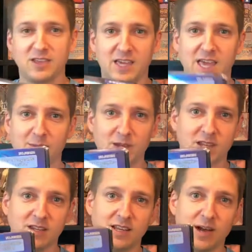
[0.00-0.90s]
they came
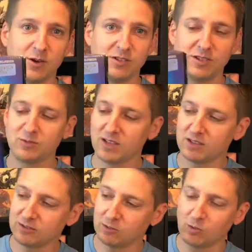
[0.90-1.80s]
in. Now it seems like
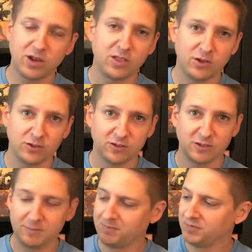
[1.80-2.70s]
this is one of
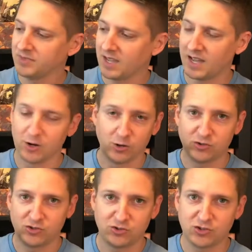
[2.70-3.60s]
those, I don't know,
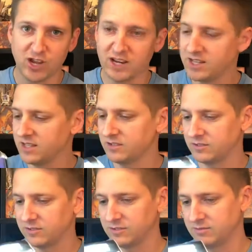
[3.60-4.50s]

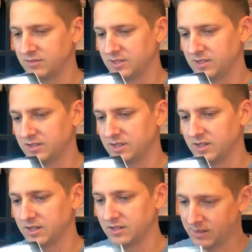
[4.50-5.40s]
Chinese,
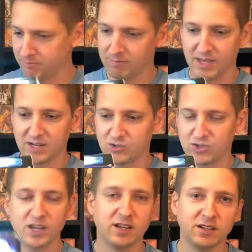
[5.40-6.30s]
yep, made in
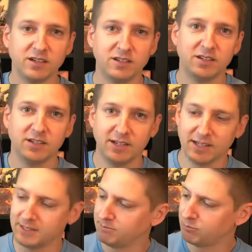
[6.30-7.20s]
China
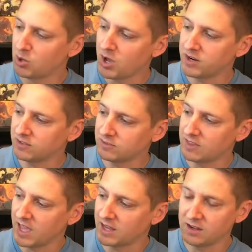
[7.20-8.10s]
products
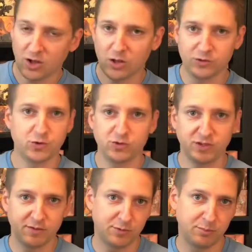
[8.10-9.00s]
that all sorts
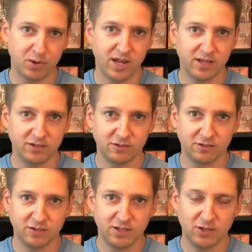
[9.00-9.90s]
of different
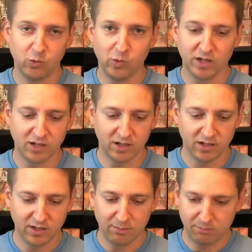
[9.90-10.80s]
brands
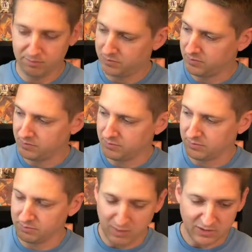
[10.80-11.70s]
will
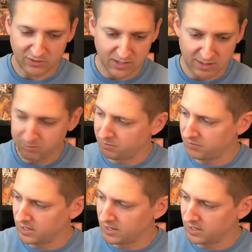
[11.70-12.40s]
basically,